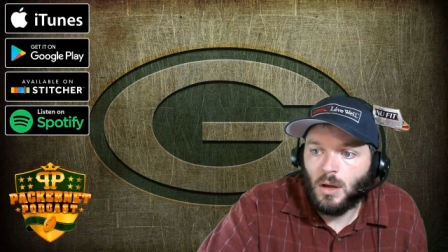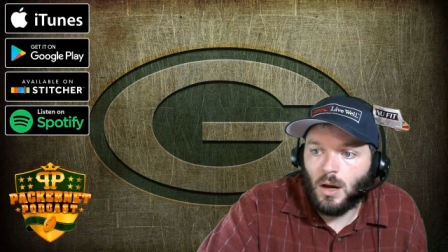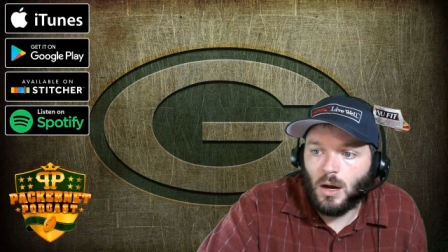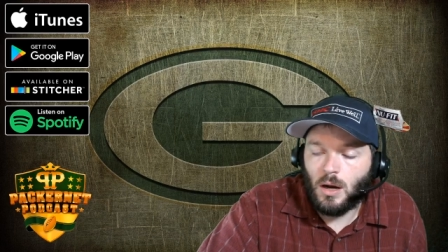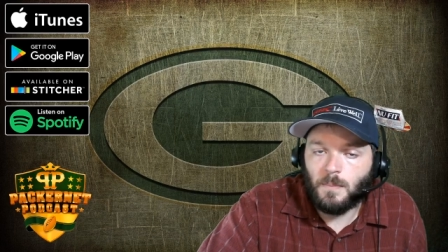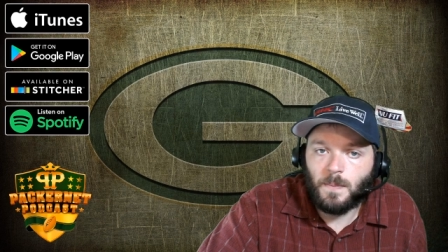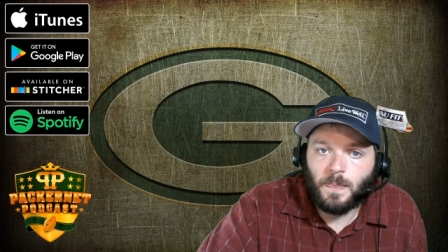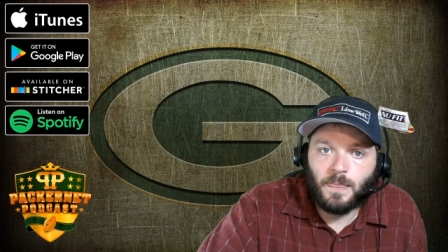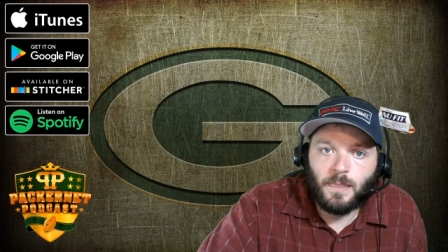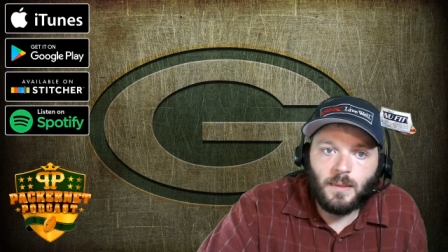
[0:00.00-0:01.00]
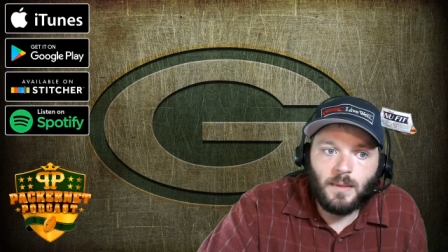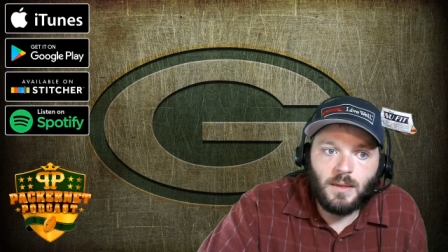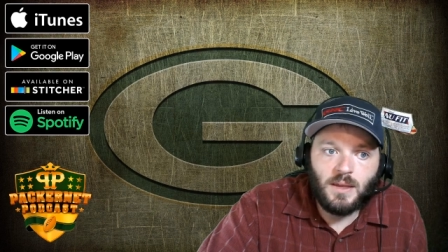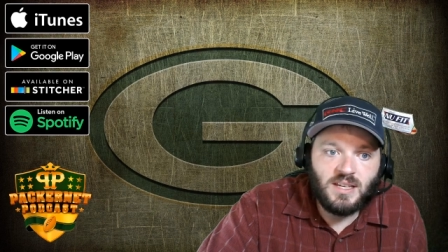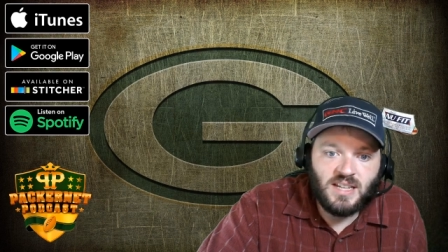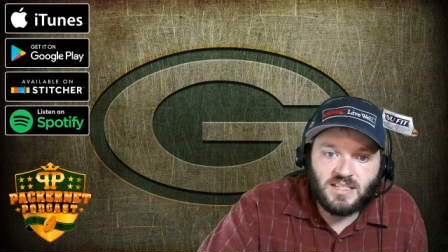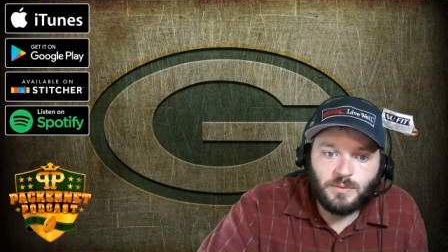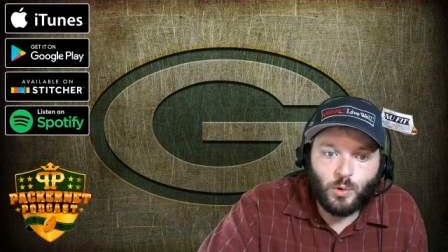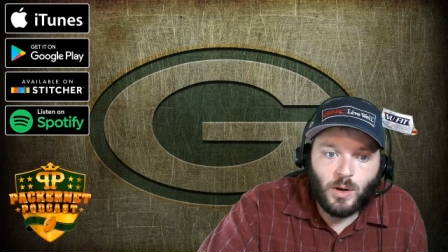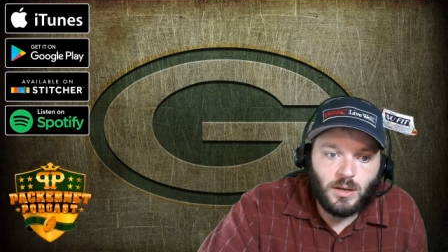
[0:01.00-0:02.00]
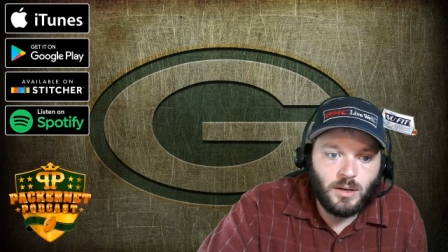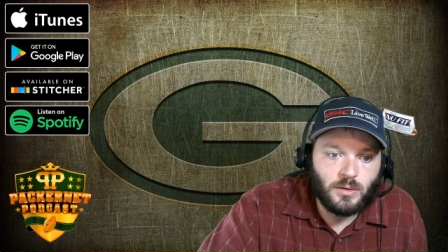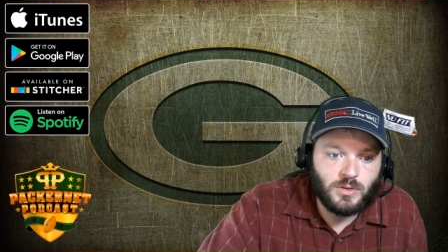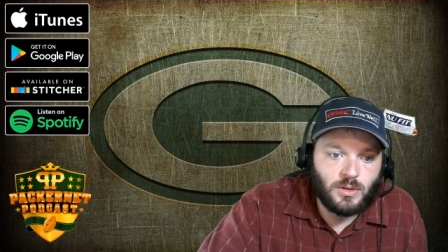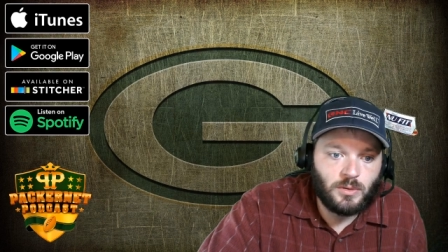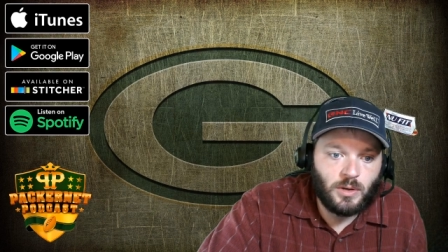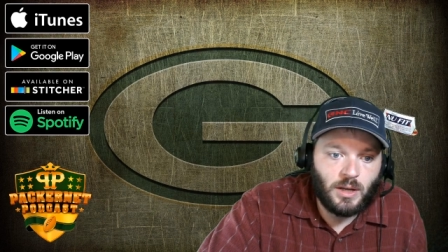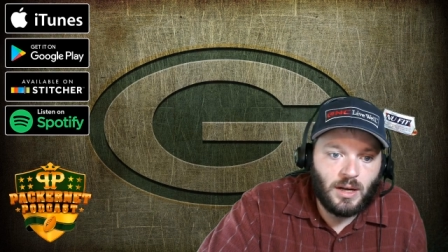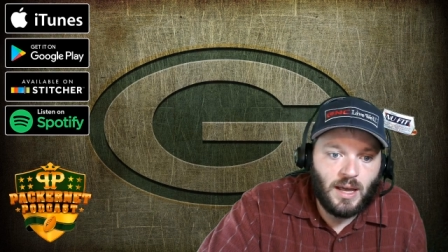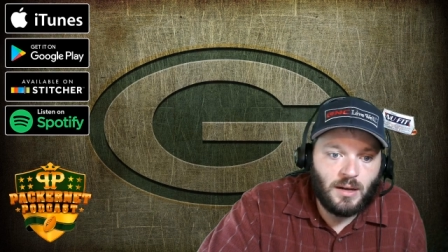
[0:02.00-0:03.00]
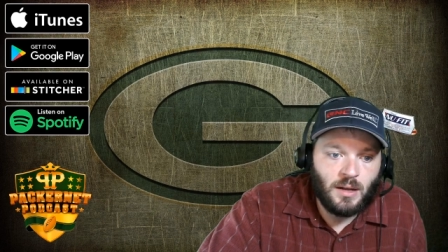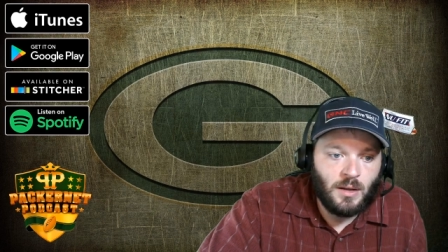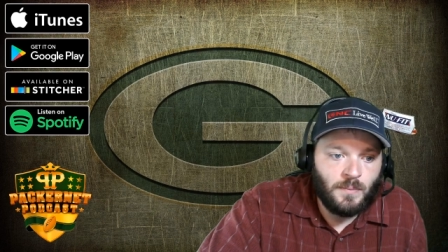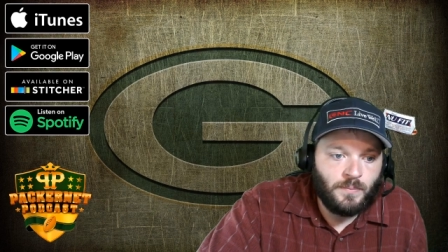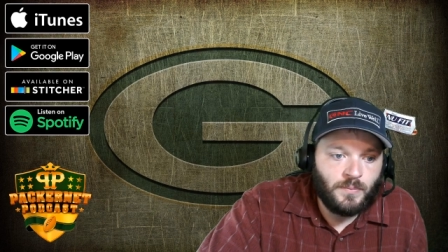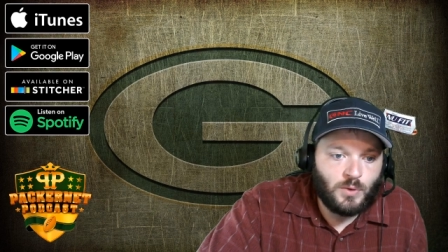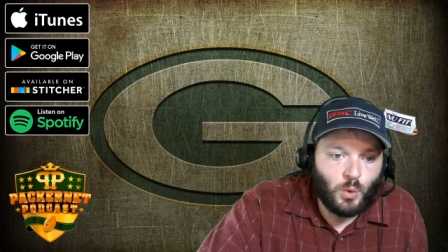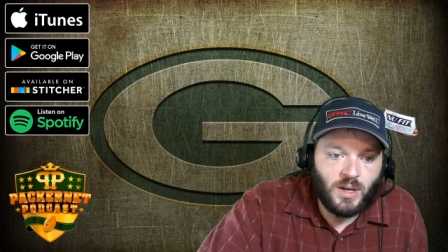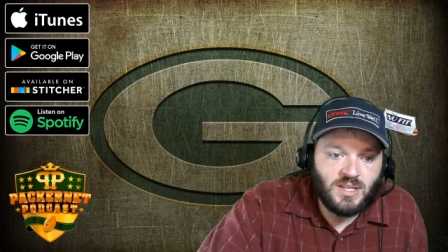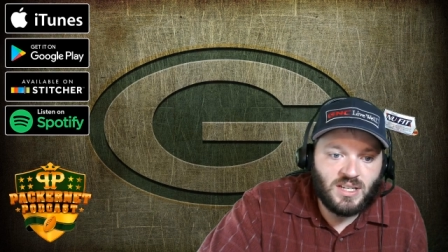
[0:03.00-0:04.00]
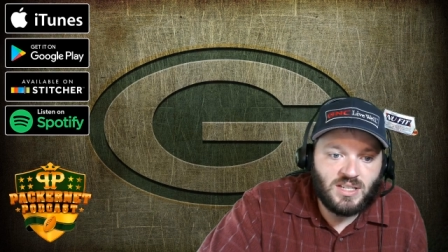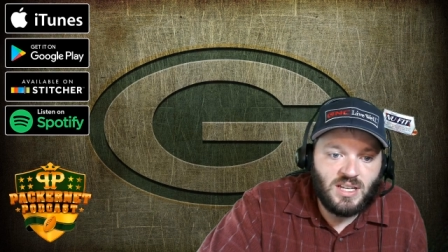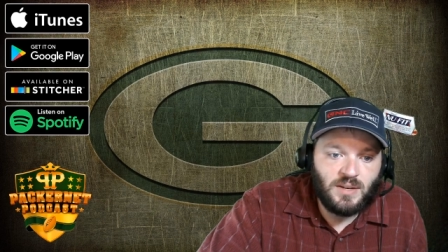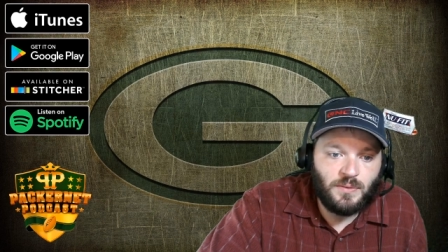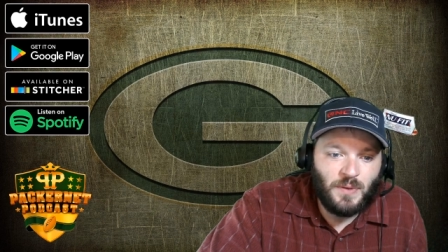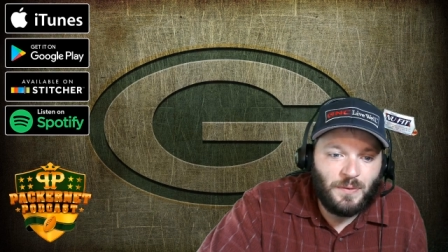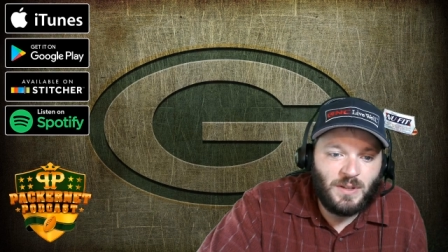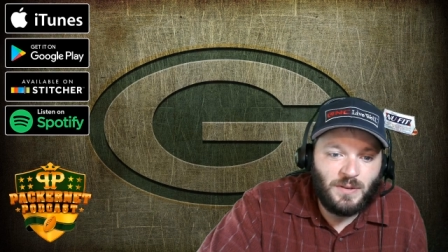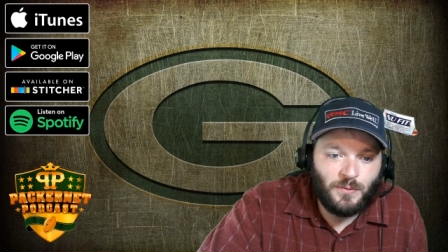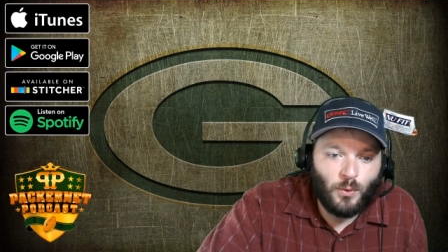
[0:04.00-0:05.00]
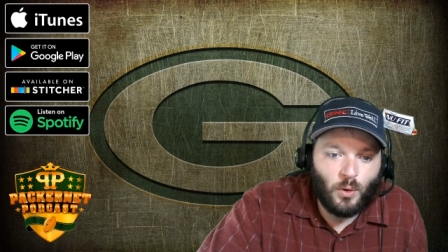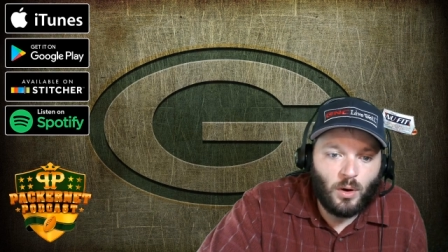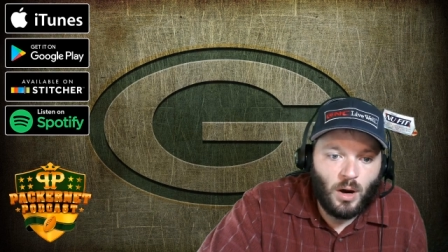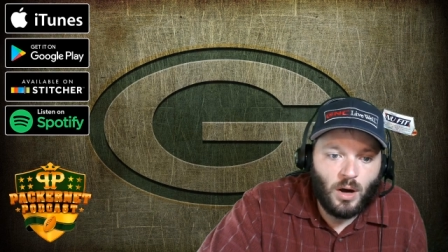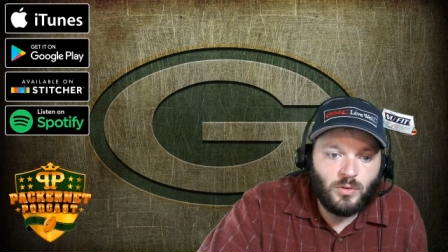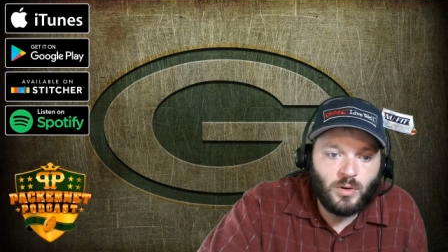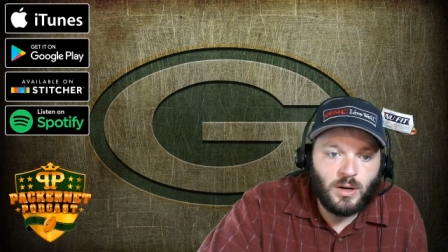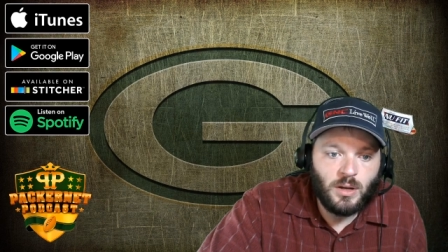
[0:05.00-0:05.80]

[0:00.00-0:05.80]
Um, he's had some great years. You're looking at 2016, 5,400